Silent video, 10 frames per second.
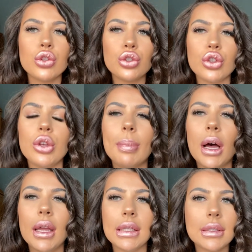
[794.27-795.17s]

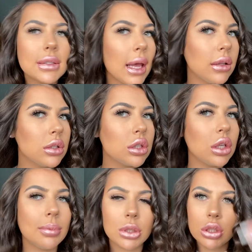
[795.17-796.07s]
super intense,
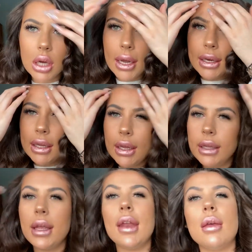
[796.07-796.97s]
super shiny.
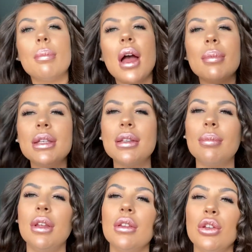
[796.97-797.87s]
Again, it might be
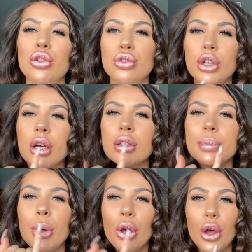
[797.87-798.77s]
something that you
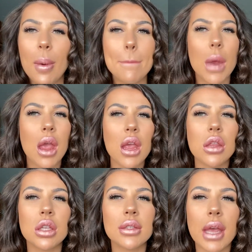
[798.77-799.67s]
just put
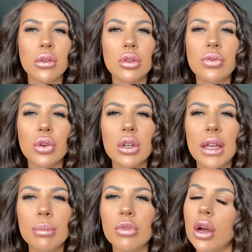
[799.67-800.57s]
in the center of your
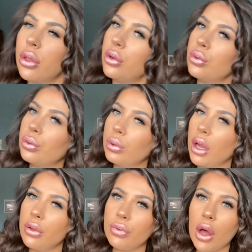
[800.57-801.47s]
lip rather than all
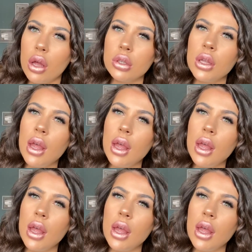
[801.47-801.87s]
over.